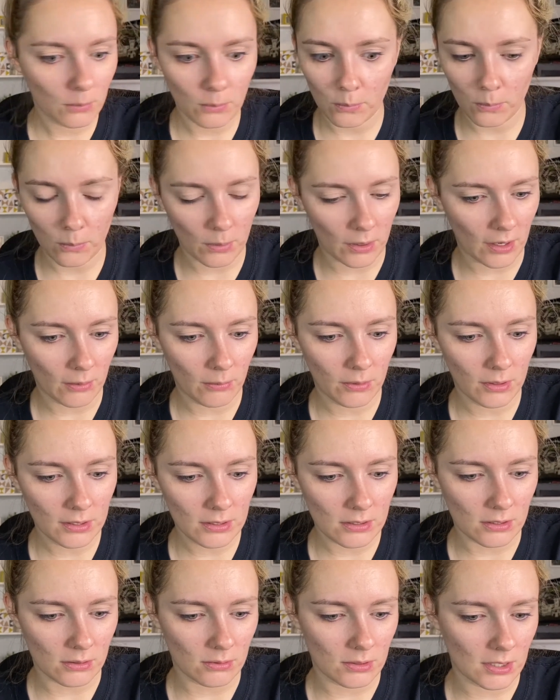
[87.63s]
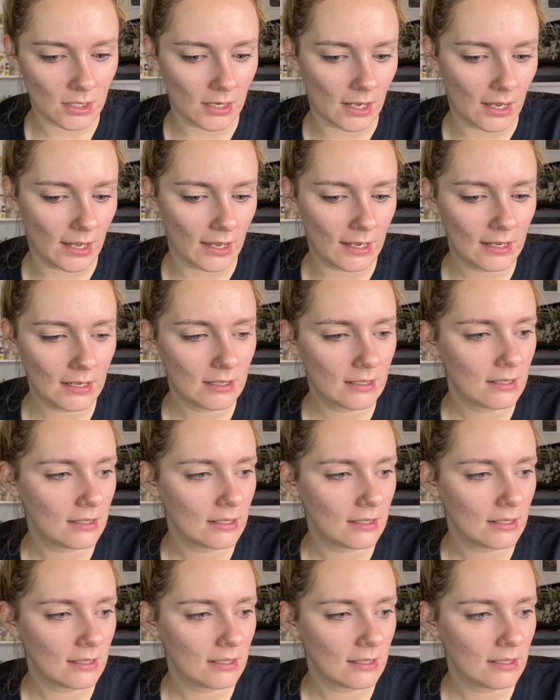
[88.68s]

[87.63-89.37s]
what I want to do today.